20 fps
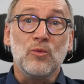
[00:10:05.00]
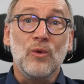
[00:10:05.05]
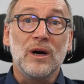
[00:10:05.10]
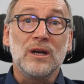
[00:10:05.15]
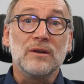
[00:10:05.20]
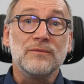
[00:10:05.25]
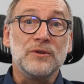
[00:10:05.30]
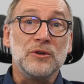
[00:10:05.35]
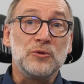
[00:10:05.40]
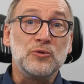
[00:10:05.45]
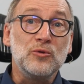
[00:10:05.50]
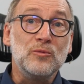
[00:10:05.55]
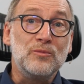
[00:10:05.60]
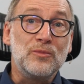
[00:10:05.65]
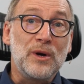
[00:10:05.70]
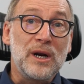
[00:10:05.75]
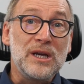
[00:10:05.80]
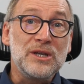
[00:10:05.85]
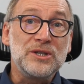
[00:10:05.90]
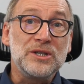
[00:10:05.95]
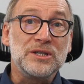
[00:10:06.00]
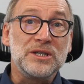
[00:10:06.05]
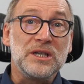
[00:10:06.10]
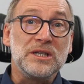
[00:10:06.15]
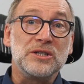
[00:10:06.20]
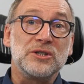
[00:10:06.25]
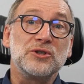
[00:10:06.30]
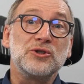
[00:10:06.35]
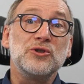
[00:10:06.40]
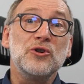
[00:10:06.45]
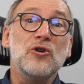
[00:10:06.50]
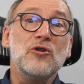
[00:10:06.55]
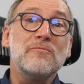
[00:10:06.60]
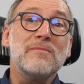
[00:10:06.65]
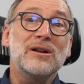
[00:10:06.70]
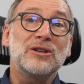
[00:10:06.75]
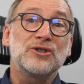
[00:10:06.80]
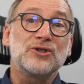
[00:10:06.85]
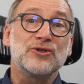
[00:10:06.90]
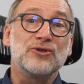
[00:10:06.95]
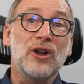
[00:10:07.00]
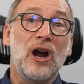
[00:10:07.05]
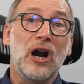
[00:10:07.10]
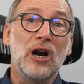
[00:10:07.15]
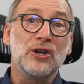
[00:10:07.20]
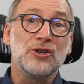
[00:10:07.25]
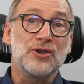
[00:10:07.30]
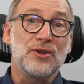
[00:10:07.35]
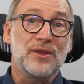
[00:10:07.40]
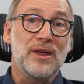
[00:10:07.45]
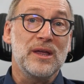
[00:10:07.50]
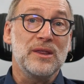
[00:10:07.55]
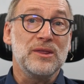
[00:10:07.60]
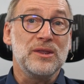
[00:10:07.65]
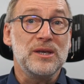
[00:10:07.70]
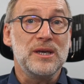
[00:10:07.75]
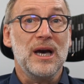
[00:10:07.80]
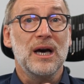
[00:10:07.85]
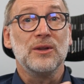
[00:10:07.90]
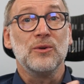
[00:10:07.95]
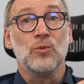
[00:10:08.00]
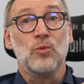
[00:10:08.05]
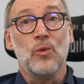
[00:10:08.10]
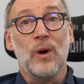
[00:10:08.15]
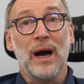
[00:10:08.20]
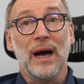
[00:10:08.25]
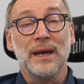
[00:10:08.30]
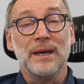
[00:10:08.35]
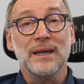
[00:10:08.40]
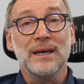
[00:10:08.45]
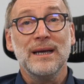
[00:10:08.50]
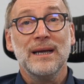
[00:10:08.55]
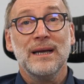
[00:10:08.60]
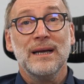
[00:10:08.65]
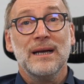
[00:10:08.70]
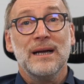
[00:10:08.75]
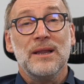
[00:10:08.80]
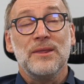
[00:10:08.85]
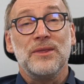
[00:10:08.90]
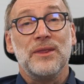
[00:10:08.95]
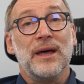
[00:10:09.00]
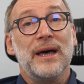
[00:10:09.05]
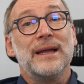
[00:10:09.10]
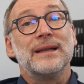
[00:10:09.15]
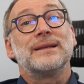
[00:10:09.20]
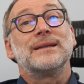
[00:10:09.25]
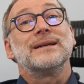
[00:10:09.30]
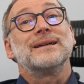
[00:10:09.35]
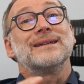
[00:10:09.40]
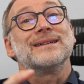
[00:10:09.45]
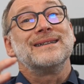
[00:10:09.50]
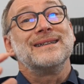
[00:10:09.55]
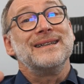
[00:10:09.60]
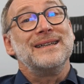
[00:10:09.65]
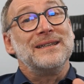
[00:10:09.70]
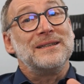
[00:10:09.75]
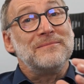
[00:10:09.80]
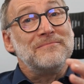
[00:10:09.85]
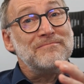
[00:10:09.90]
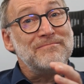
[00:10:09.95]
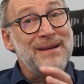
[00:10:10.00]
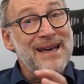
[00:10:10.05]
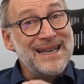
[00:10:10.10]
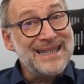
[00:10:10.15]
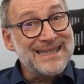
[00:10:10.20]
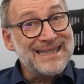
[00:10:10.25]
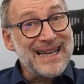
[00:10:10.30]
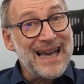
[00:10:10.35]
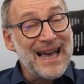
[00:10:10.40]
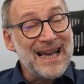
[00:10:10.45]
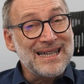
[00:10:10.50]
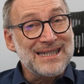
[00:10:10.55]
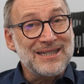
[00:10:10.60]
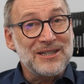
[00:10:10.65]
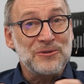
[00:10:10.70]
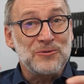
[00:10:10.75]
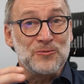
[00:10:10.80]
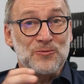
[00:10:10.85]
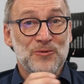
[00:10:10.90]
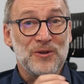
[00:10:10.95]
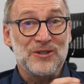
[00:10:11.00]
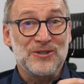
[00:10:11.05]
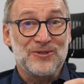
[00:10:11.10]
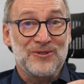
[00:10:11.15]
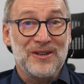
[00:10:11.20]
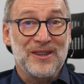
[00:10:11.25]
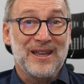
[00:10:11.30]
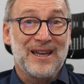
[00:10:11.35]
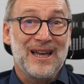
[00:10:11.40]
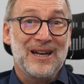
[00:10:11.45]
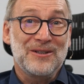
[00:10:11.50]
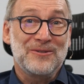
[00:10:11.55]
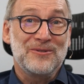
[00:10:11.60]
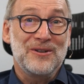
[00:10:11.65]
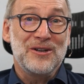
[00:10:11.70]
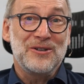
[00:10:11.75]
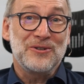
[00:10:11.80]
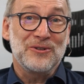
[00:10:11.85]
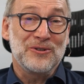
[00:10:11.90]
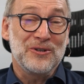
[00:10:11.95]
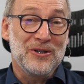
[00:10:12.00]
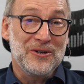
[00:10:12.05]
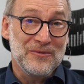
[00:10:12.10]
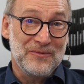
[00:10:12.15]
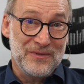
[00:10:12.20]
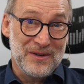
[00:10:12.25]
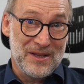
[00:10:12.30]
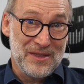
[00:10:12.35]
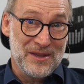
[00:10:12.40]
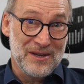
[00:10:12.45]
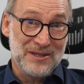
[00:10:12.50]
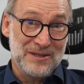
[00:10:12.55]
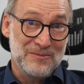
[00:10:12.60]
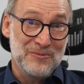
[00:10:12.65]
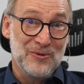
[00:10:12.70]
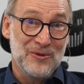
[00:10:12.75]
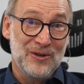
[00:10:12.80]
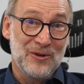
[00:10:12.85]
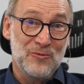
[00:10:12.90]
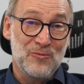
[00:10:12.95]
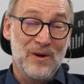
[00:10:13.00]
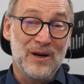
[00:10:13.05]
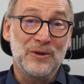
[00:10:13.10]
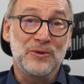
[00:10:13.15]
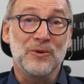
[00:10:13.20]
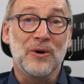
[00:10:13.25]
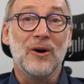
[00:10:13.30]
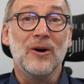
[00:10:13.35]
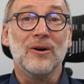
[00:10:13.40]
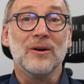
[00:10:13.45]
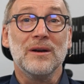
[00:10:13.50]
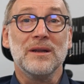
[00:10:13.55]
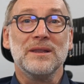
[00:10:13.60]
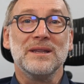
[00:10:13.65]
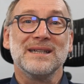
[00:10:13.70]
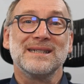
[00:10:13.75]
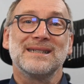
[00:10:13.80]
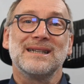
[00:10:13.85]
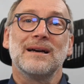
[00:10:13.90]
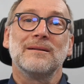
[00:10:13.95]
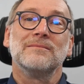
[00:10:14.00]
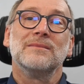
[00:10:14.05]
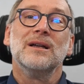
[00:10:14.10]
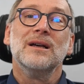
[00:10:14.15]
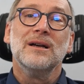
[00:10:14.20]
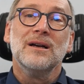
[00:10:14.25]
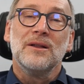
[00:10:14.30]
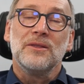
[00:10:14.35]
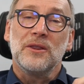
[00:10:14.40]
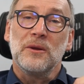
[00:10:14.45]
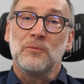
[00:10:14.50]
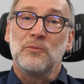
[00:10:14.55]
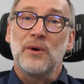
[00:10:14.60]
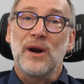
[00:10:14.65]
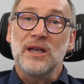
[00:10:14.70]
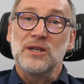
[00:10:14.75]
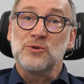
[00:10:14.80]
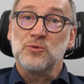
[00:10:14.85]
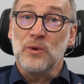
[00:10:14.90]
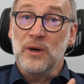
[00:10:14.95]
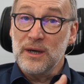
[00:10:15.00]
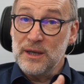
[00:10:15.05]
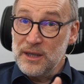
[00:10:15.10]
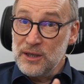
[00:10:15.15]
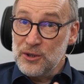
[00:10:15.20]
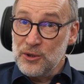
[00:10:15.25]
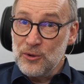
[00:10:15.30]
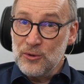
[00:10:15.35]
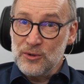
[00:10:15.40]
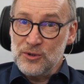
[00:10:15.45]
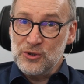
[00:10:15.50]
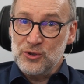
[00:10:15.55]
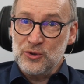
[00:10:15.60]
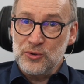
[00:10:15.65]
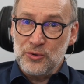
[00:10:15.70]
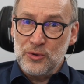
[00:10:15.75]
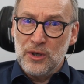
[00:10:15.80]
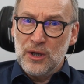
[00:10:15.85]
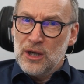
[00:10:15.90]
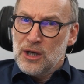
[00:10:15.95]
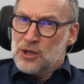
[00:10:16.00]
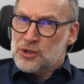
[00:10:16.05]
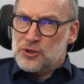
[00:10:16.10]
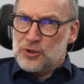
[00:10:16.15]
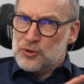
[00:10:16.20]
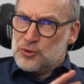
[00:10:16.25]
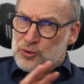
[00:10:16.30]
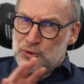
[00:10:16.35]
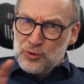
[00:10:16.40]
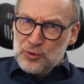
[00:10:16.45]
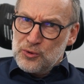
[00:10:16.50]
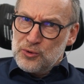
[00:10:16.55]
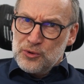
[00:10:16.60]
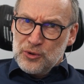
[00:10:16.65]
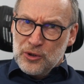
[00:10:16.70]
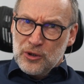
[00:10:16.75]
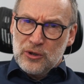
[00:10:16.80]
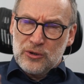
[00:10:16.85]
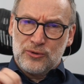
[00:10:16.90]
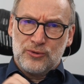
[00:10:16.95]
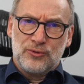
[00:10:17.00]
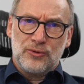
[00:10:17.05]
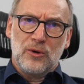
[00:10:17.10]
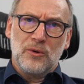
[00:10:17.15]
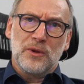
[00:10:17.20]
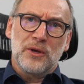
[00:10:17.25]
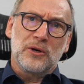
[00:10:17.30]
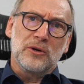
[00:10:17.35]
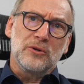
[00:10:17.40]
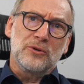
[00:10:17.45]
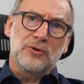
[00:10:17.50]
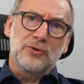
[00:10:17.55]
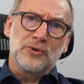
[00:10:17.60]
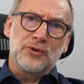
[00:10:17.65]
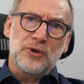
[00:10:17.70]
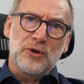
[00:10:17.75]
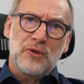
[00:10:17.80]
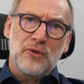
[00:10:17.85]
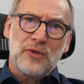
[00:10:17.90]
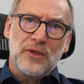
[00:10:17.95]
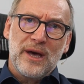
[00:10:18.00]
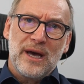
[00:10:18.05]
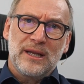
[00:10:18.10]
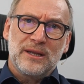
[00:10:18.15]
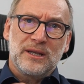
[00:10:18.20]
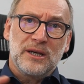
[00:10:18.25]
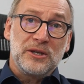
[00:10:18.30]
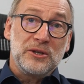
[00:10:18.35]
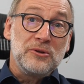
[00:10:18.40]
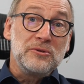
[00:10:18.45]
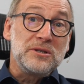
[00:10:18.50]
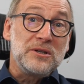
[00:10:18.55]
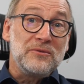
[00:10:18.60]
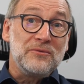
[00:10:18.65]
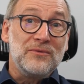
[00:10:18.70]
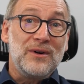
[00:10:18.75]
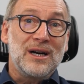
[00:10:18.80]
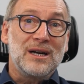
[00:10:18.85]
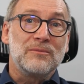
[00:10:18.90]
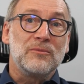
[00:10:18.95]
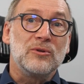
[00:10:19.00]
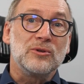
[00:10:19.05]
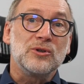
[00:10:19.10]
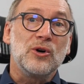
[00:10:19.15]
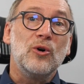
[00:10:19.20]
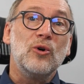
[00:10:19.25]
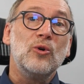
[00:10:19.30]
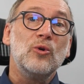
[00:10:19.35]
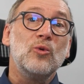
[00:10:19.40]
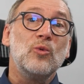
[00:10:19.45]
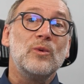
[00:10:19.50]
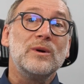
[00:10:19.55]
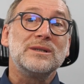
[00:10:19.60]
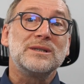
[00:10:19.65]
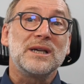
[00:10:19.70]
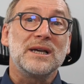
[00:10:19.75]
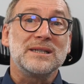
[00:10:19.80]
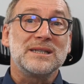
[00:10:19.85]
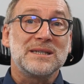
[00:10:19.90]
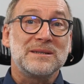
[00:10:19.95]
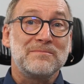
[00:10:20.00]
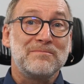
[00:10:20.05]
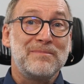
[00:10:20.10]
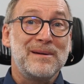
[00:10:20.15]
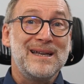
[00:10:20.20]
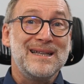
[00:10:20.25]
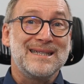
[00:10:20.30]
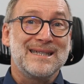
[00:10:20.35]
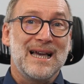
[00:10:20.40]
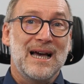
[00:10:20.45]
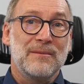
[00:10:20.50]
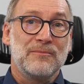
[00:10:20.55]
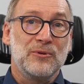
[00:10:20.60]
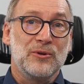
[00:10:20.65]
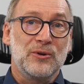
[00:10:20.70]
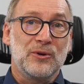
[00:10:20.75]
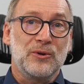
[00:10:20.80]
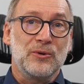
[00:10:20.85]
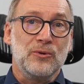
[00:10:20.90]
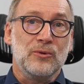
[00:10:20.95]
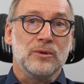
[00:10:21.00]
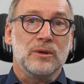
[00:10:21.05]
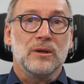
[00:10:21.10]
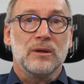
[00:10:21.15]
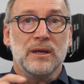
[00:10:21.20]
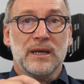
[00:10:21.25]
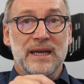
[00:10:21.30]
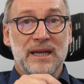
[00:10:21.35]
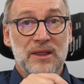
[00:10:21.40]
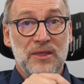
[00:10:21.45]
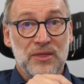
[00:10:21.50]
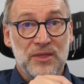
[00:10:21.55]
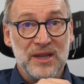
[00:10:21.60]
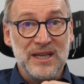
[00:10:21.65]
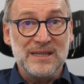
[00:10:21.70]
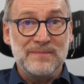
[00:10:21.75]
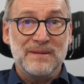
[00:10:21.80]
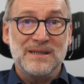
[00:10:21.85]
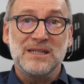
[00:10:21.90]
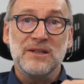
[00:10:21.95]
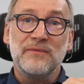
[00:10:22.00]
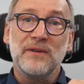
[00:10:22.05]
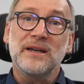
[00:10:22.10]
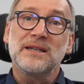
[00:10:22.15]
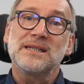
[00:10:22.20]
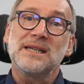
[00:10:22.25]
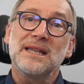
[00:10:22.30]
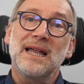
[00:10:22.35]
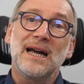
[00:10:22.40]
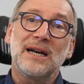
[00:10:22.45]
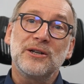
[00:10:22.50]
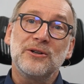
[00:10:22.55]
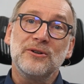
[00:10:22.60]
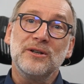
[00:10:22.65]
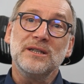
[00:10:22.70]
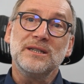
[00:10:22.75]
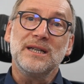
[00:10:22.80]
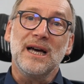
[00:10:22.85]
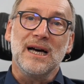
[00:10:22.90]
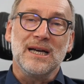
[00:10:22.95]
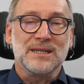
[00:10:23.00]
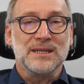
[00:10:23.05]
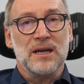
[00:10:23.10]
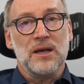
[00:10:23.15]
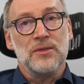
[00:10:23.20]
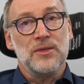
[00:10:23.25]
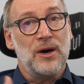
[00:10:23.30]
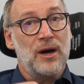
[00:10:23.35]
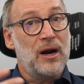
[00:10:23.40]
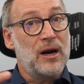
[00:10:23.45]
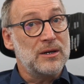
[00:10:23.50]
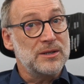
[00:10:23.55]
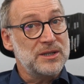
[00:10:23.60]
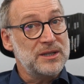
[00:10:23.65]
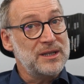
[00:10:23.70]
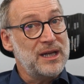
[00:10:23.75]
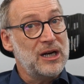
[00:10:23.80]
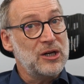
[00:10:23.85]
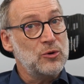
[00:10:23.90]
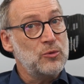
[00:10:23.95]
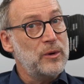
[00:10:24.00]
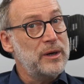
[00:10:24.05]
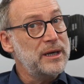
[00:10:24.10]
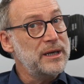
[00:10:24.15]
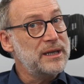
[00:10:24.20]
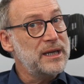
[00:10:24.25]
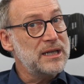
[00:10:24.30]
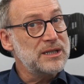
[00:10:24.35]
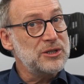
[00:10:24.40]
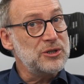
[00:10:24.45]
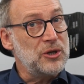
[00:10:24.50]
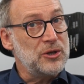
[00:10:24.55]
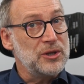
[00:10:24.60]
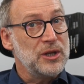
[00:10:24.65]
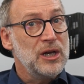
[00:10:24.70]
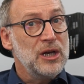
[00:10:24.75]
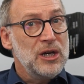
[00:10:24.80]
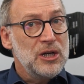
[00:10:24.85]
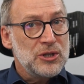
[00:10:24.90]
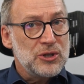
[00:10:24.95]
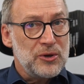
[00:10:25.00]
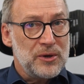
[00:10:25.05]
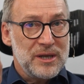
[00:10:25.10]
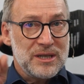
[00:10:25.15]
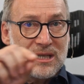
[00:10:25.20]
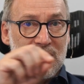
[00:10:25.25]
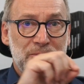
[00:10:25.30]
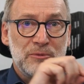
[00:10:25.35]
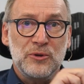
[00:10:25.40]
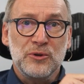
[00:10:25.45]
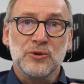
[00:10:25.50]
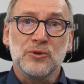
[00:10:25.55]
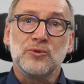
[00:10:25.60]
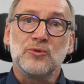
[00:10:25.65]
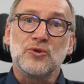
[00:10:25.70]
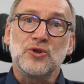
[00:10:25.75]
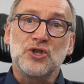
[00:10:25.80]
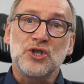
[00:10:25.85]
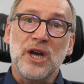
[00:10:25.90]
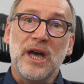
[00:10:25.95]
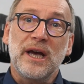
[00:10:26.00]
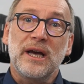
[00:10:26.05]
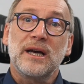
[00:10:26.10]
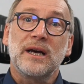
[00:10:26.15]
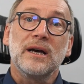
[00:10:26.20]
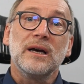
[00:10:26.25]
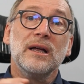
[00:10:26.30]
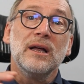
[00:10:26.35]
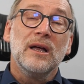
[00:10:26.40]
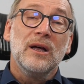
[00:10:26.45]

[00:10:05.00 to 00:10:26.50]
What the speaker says: one of the two branches is so much larger than the other one that it makes sense to restrict the calculation of the smaller one to only the branch where it holds true. So do not draw the conclusion that using variables always speeds up your code. In this specific scenario, it does. There are scenarios where it does not. So it's up to you to check